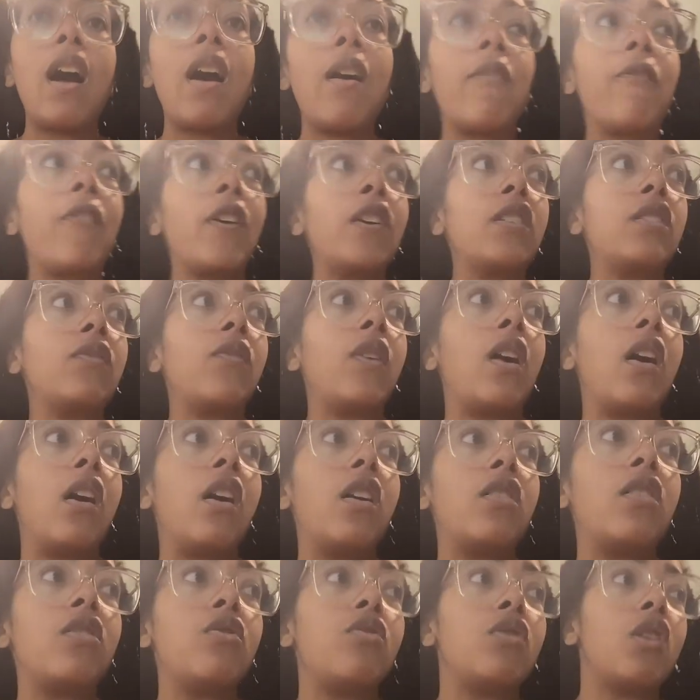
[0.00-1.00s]
Uh, first of
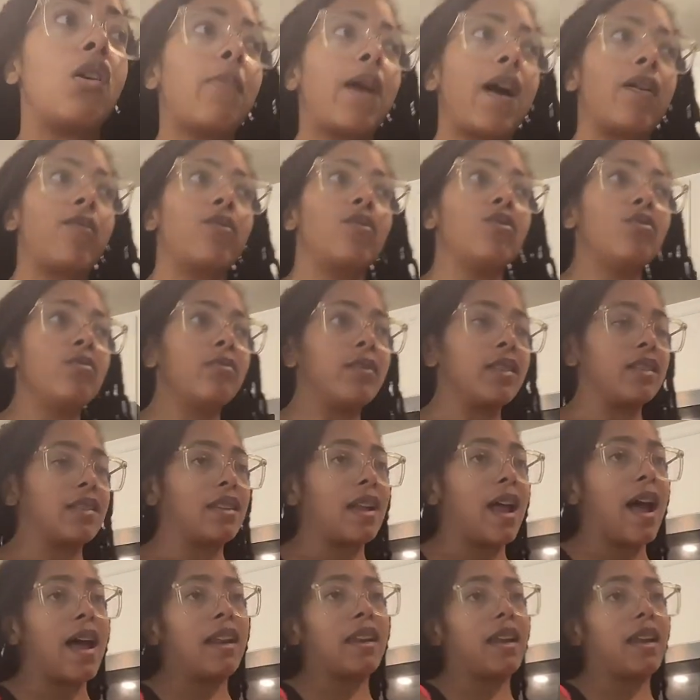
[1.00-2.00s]
all, you know my room is